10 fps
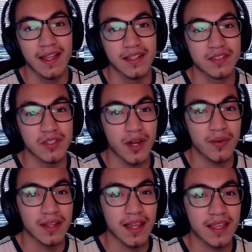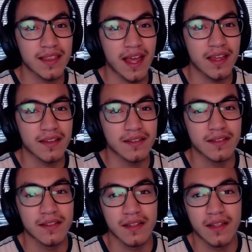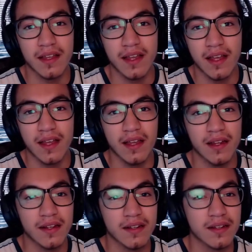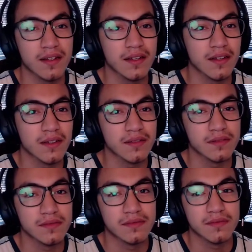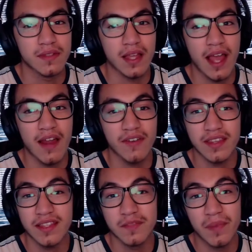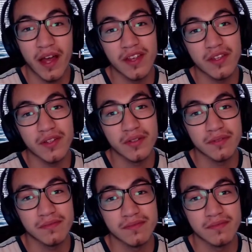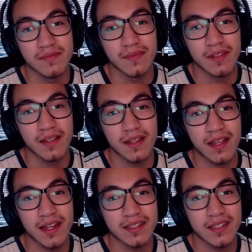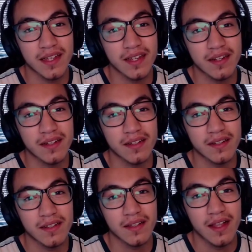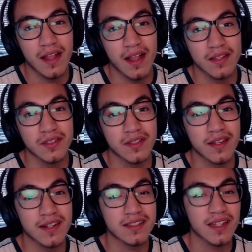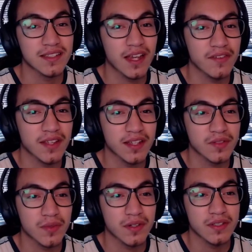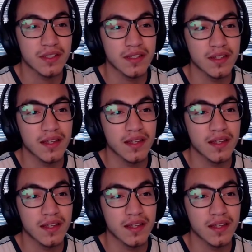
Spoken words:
So I really like that, and everything is bought new, like I said, and it's nice that everything has a warranty.